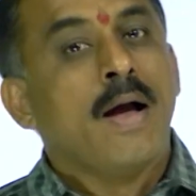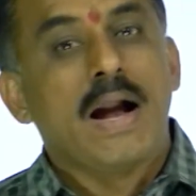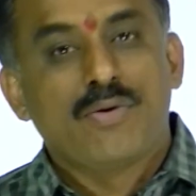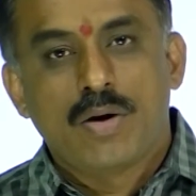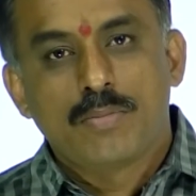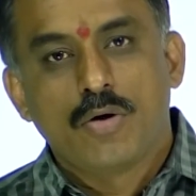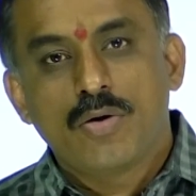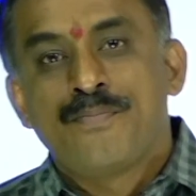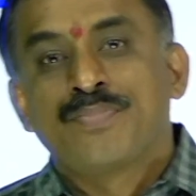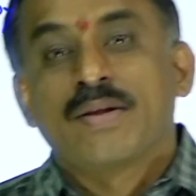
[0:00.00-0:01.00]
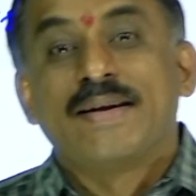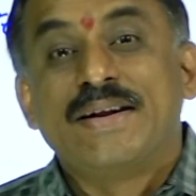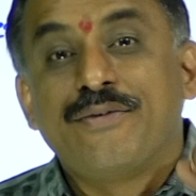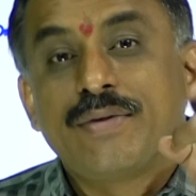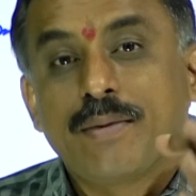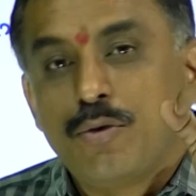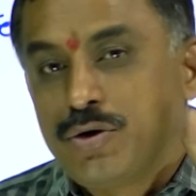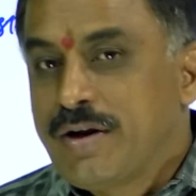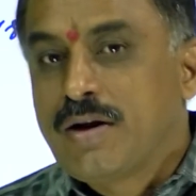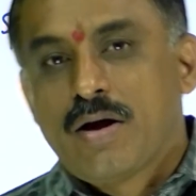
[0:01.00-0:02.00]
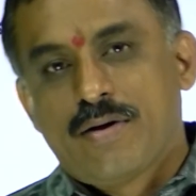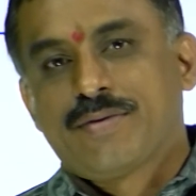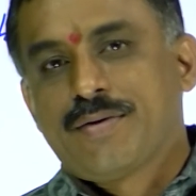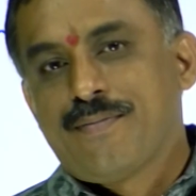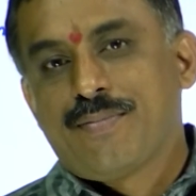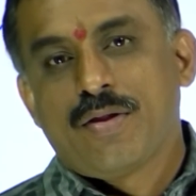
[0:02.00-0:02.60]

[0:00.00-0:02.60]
And one more, divisibility laws.